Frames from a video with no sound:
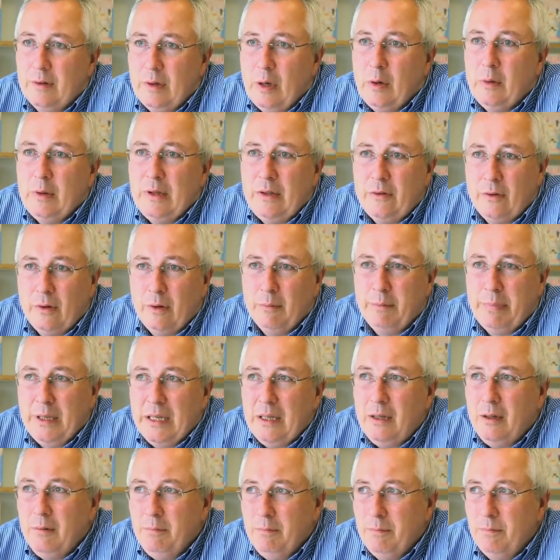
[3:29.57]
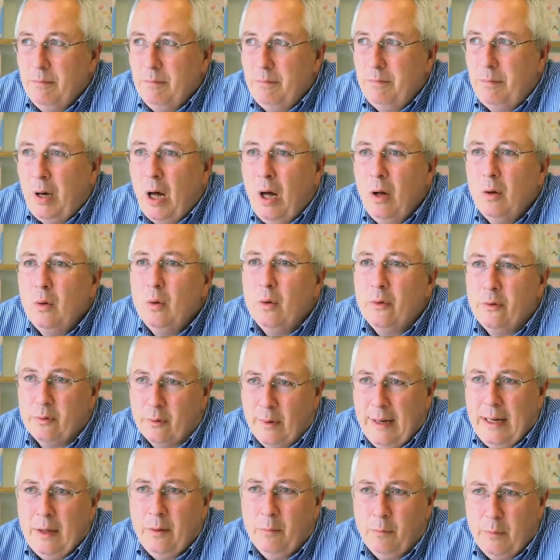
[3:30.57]
You know, these are the big poles
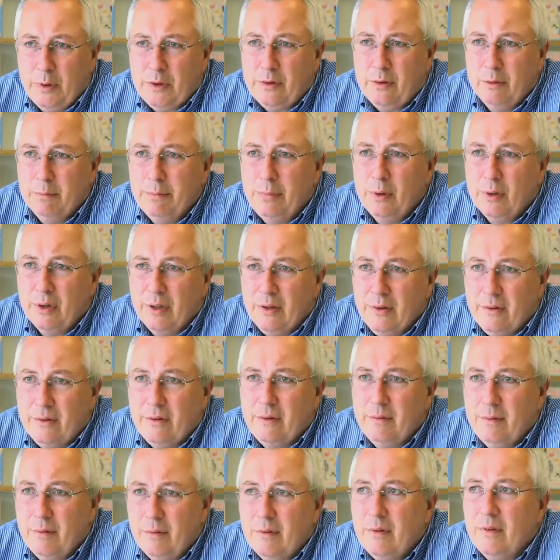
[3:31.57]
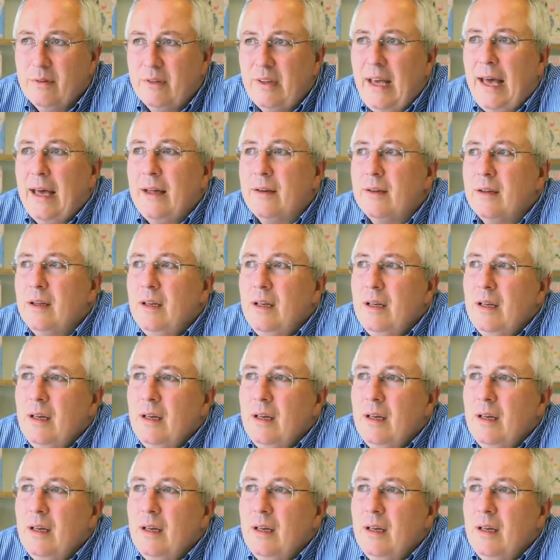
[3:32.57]
around which the book is set.